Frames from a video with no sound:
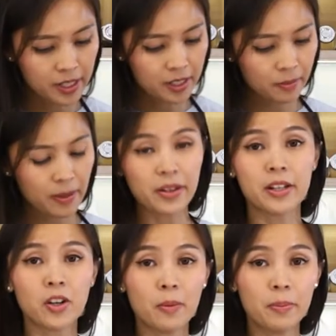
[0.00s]
it's about
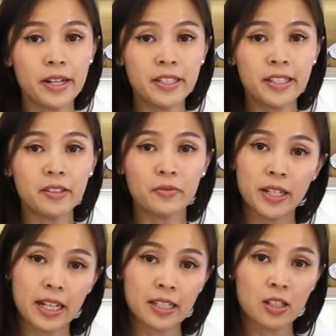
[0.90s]
incorporated, we
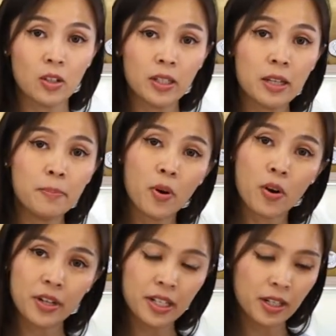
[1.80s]
can slowly
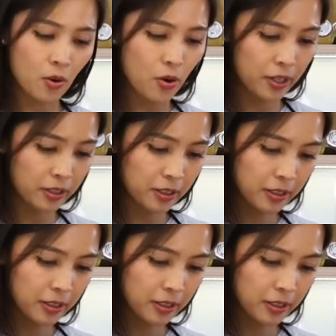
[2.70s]
pour in the oil.